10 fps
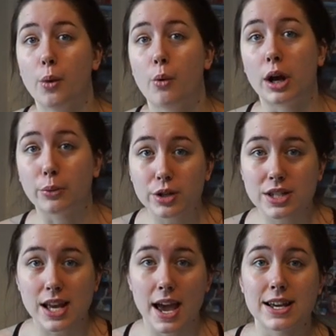What I would
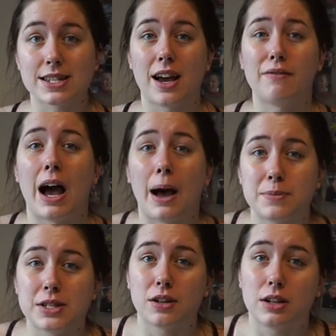say is I've
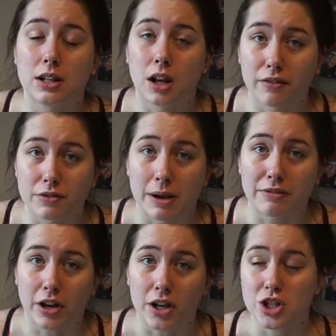absolutely loved my
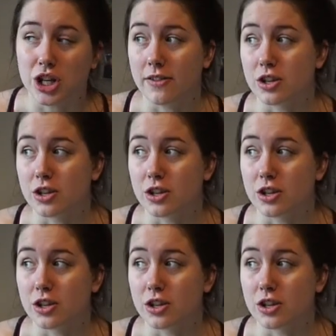first year.